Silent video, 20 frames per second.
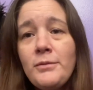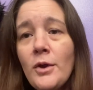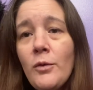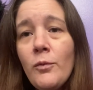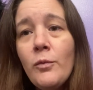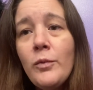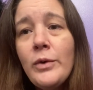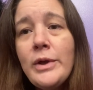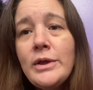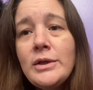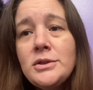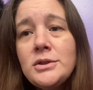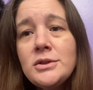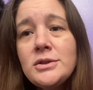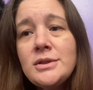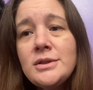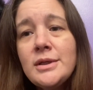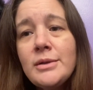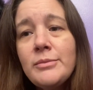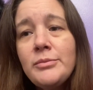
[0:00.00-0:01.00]
We
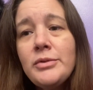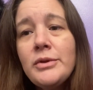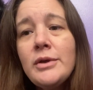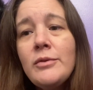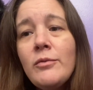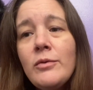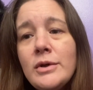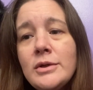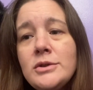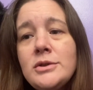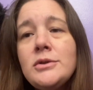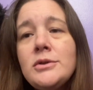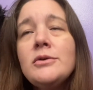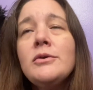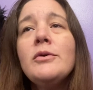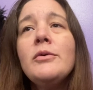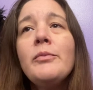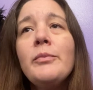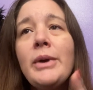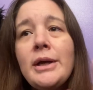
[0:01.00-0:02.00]
just simply want
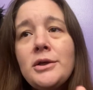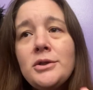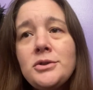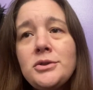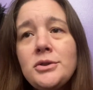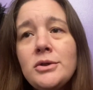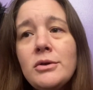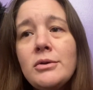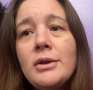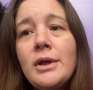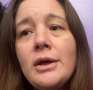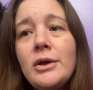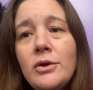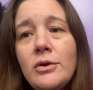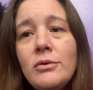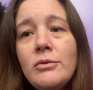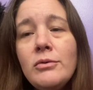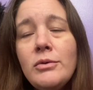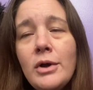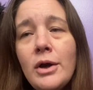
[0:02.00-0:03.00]
to make sure that
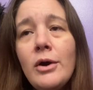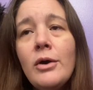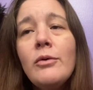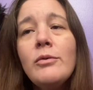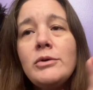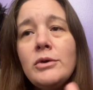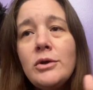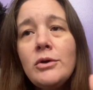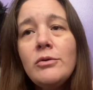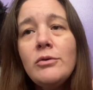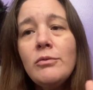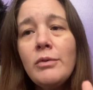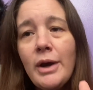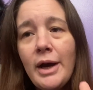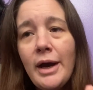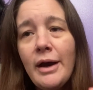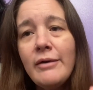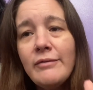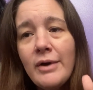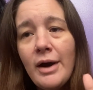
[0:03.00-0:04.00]
you
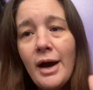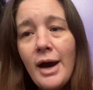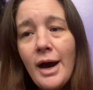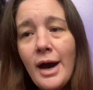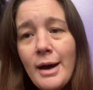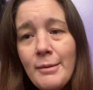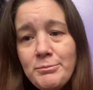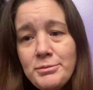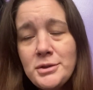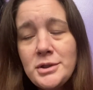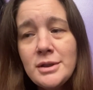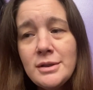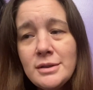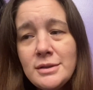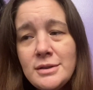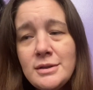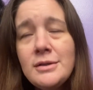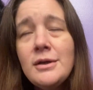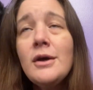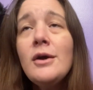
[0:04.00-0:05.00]
have
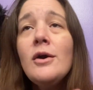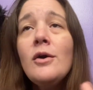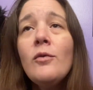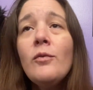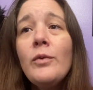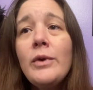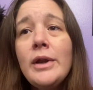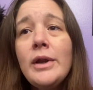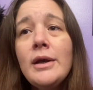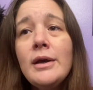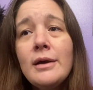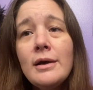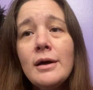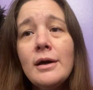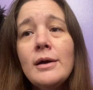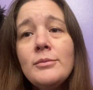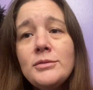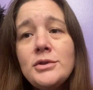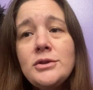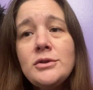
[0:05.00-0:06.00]
options when it
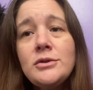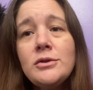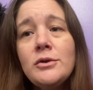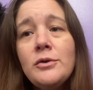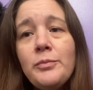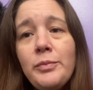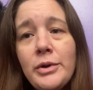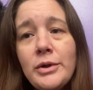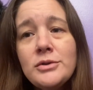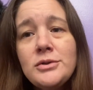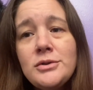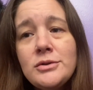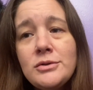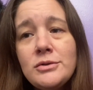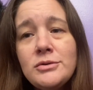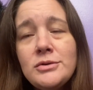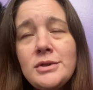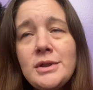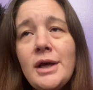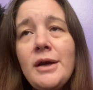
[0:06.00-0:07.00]
comes to
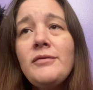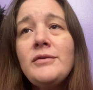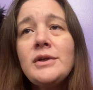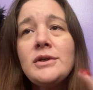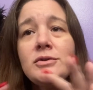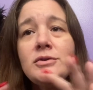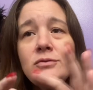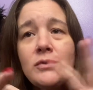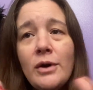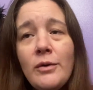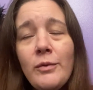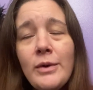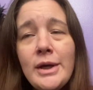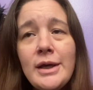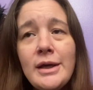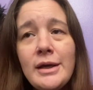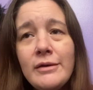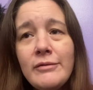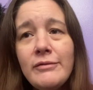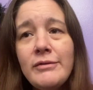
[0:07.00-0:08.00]
personal safety. So I want to
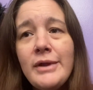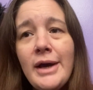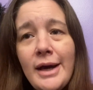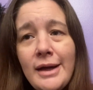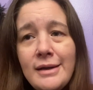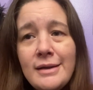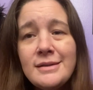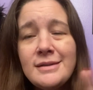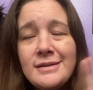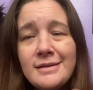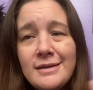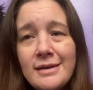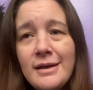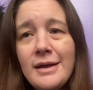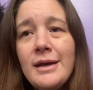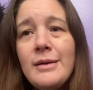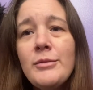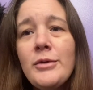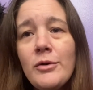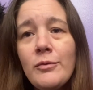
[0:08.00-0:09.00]
give that
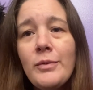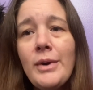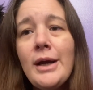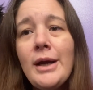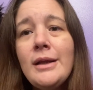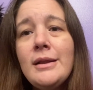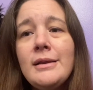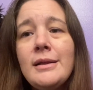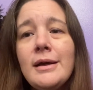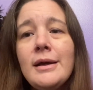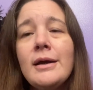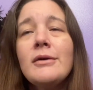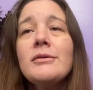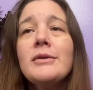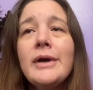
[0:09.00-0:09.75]
disclaimer right there.